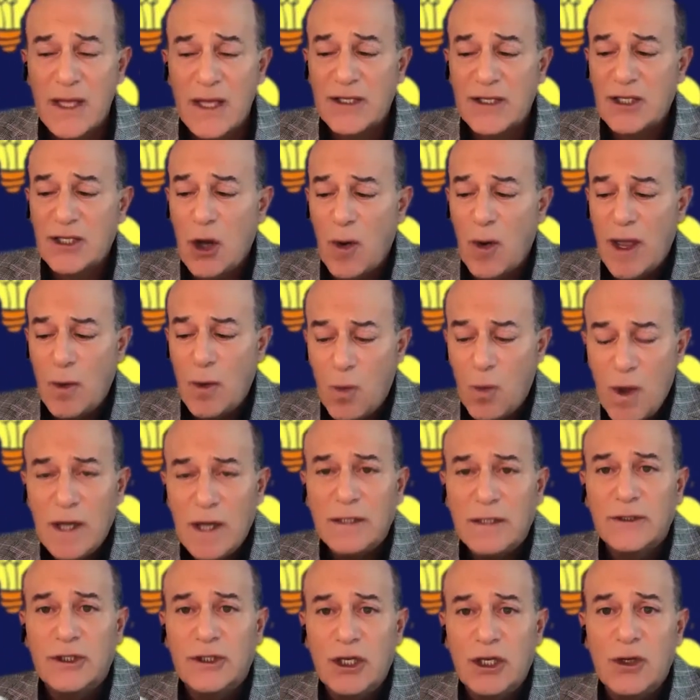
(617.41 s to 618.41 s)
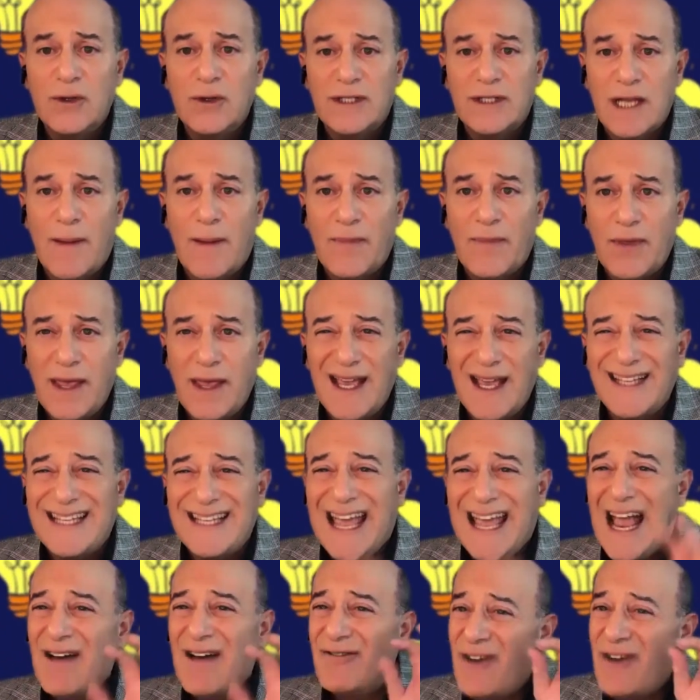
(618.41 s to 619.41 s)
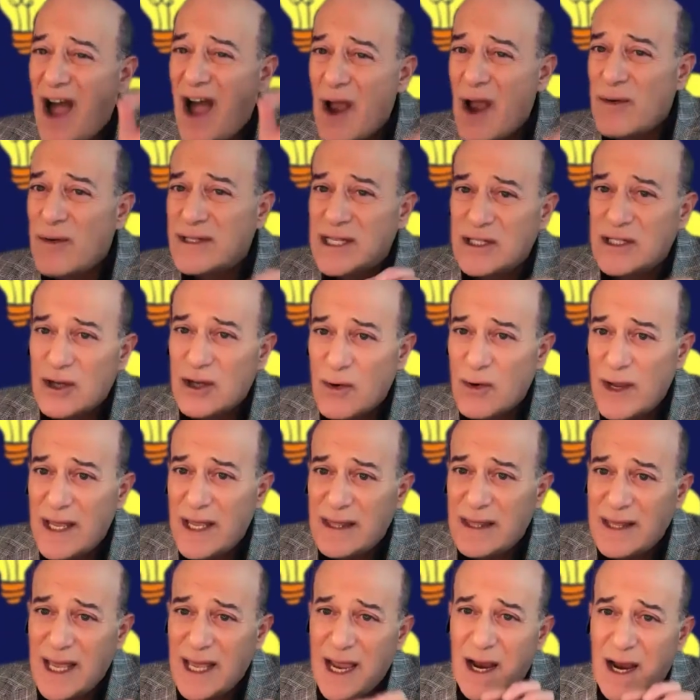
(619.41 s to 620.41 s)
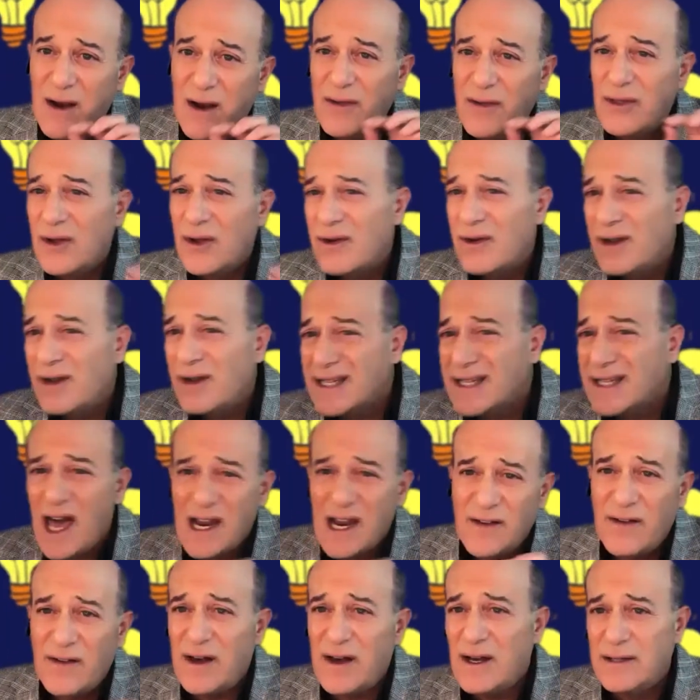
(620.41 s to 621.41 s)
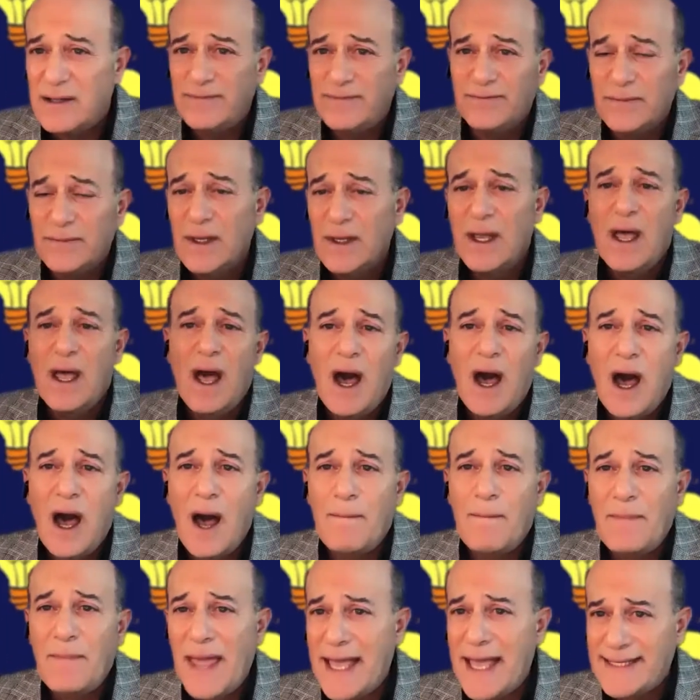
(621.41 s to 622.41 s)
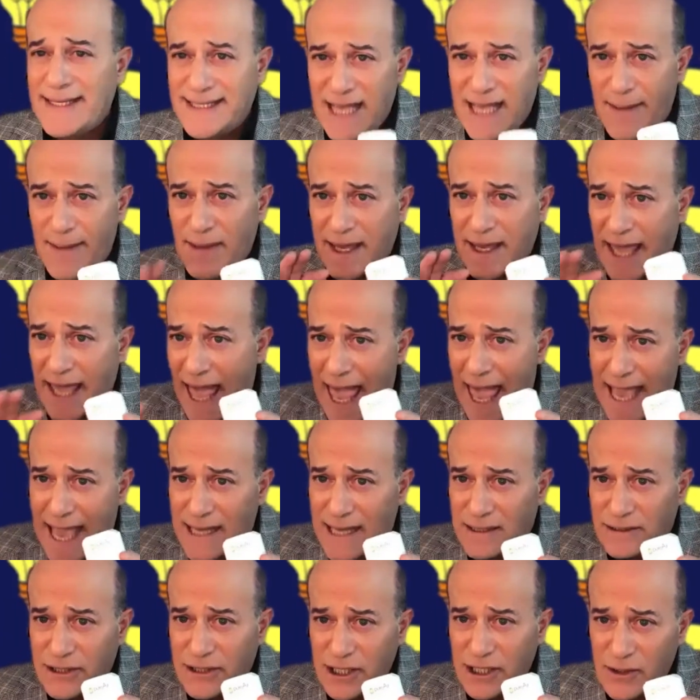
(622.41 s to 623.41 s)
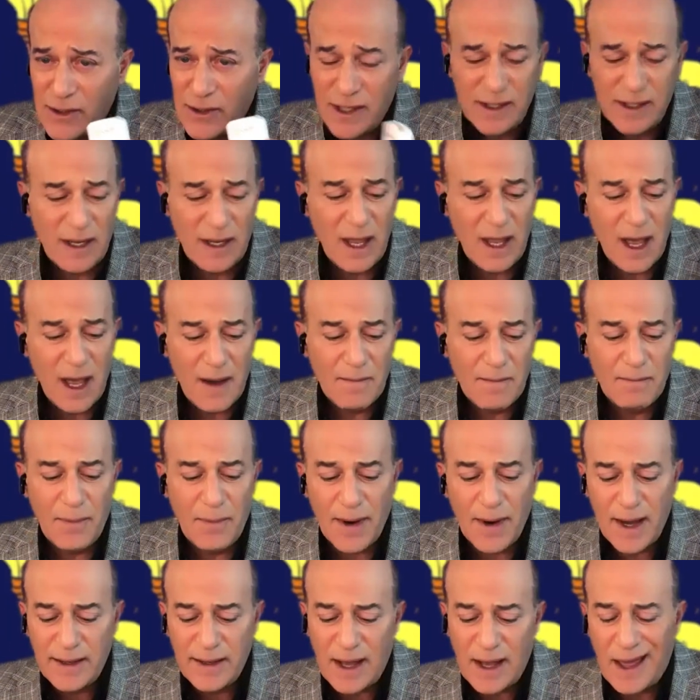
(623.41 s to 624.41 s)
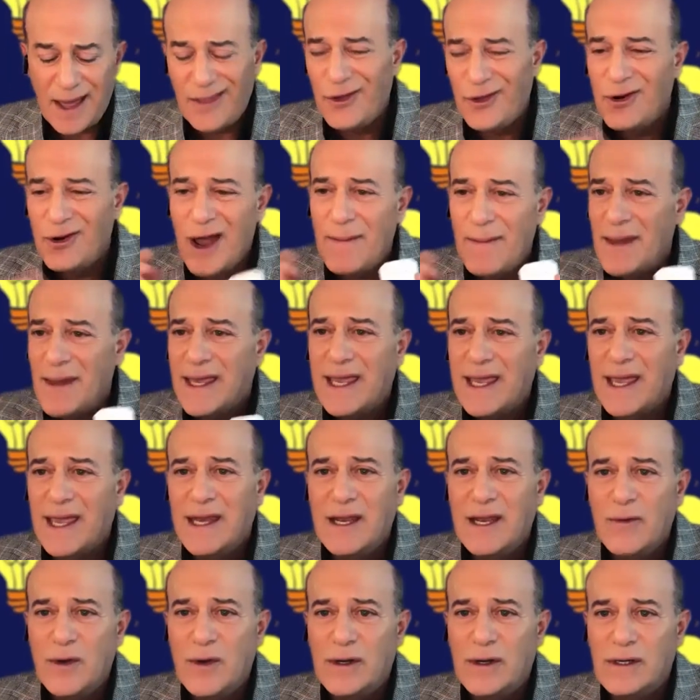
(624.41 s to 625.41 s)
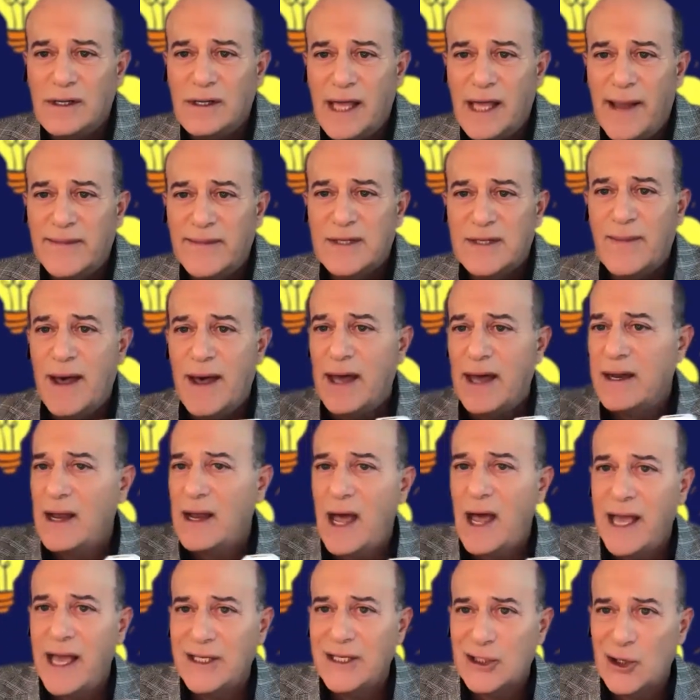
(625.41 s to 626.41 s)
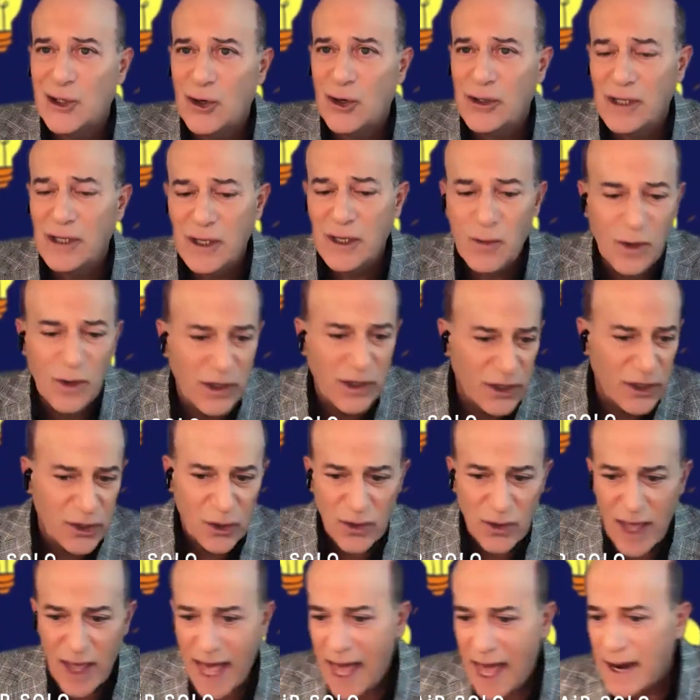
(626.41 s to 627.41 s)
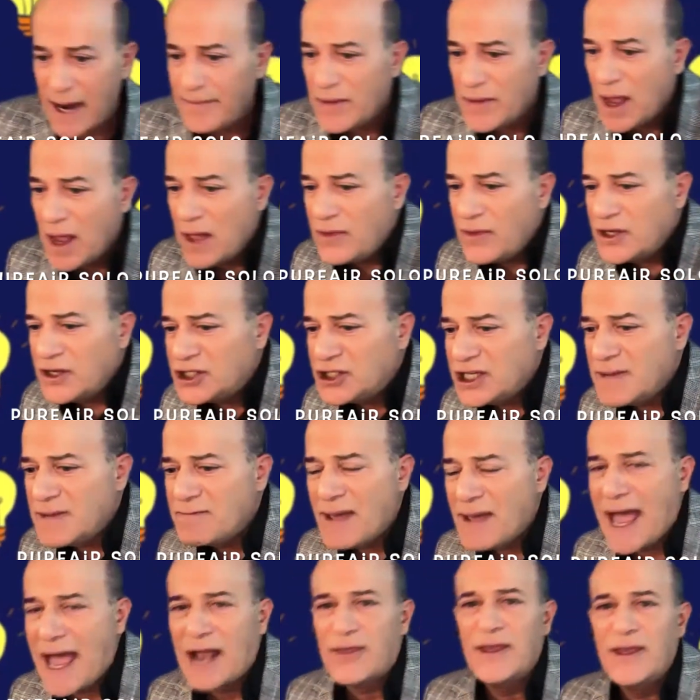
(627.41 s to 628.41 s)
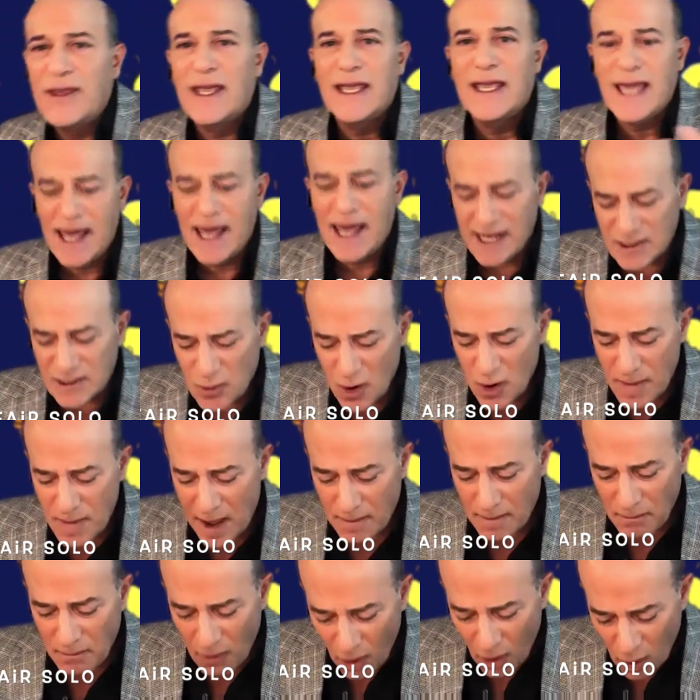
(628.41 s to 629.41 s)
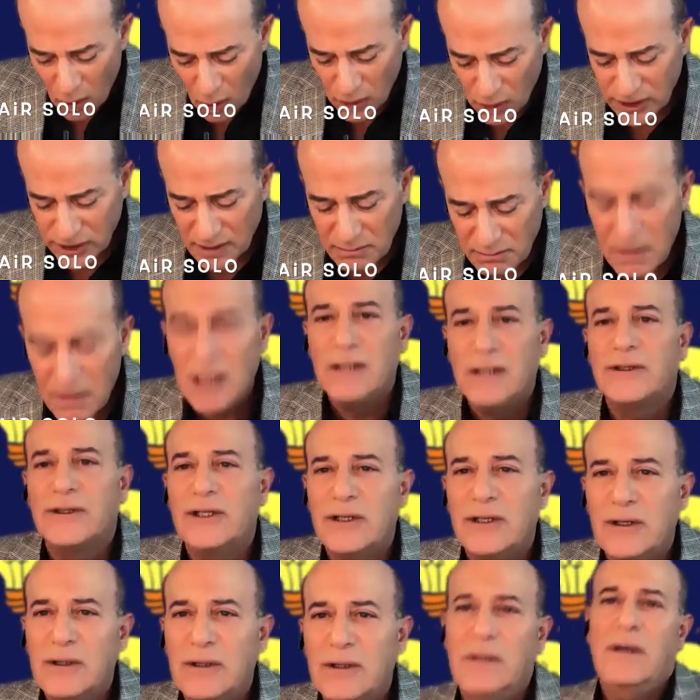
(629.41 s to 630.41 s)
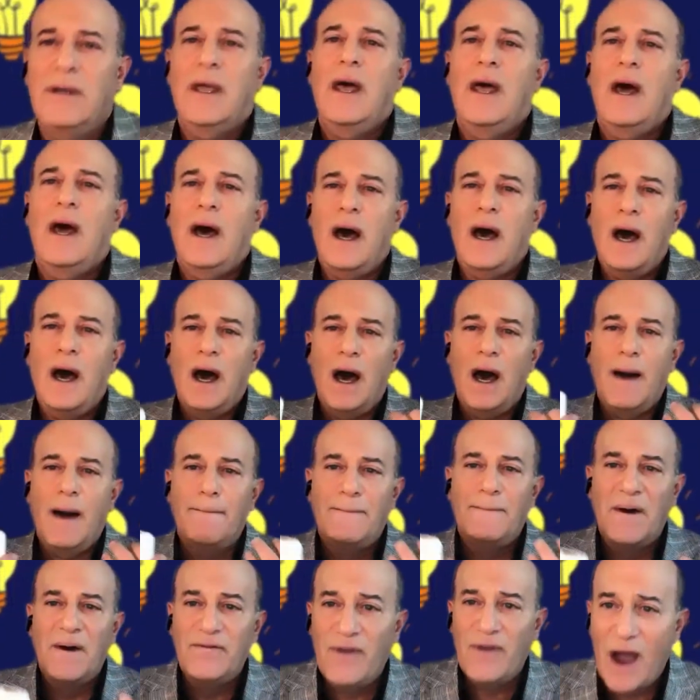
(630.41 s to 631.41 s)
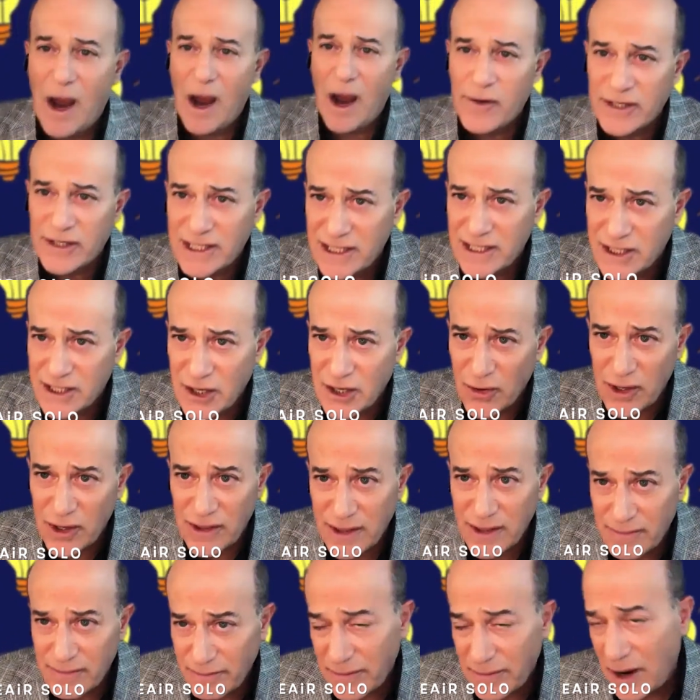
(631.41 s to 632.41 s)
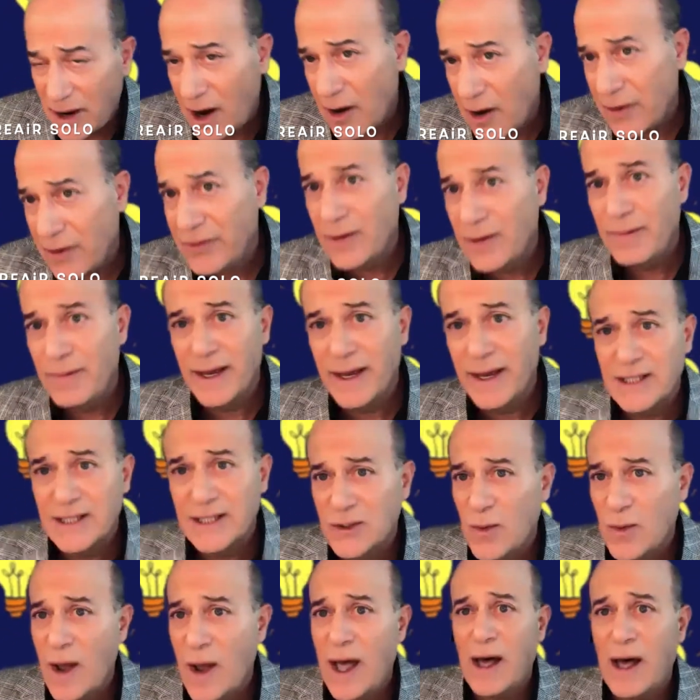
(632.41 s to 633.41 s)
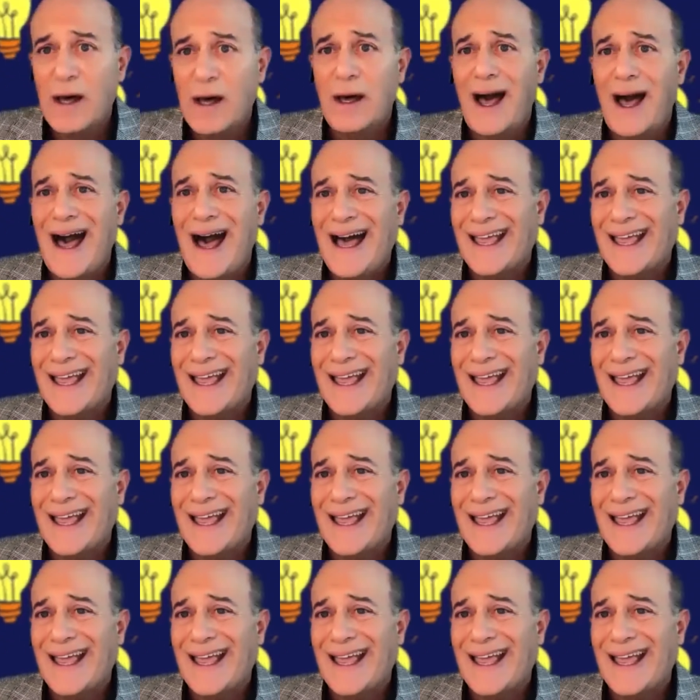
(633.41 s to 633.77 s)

So it will do some things. Viruses are in there. There is kind of a, um, a pandemic angle to it, but they're not making any real claims about it. I certainly wouldn't do that. The gym back thing again, it's more about mold and mildew, uh, but viruses are in are in the mix as well.